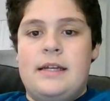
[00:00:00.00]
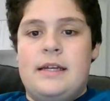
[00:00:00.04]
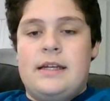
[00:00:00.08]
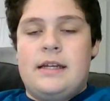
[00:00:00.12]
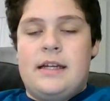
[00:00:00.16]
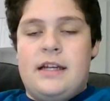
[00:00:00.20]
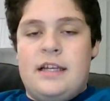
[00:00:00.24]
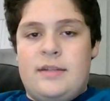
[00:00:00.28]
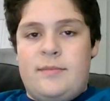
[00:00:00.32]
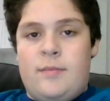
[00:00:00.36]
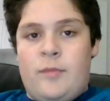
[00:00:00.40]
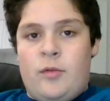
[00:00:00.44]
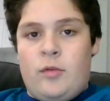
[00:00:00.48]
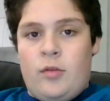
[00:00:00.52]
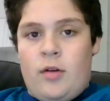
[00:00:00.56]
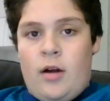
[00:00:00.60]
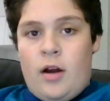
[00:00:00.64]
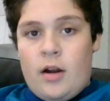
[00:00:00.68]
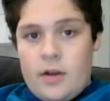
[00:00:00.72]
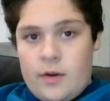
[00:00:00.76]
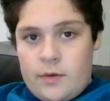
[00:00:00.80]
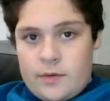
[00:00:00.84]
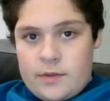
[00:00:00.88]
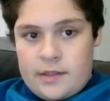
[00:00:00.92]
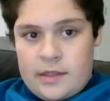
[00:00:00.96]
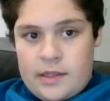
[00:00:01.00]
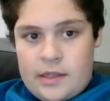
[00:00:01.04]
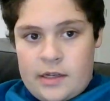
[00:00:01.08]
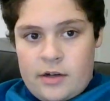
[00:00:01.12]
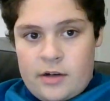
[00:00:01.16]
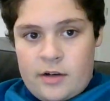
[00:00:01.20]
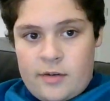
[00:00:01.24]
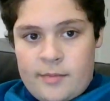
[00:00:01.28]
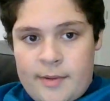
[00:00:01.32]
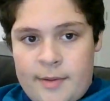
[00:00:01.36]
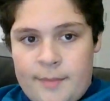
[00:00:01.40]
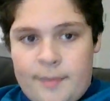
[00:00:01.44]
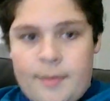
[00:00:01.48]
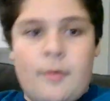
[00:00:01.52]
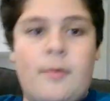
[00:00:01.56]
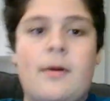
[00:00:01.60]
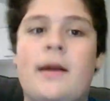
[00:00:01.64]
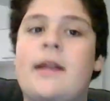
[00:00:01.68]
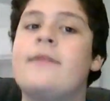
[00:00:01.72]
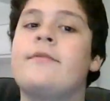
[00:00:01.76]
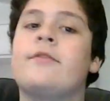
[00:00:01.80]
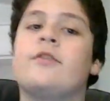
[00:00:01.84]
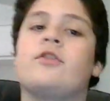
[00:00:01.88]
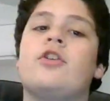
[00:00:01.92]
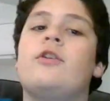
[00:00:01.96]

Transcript: because Morocco's in the tournament, but whatever.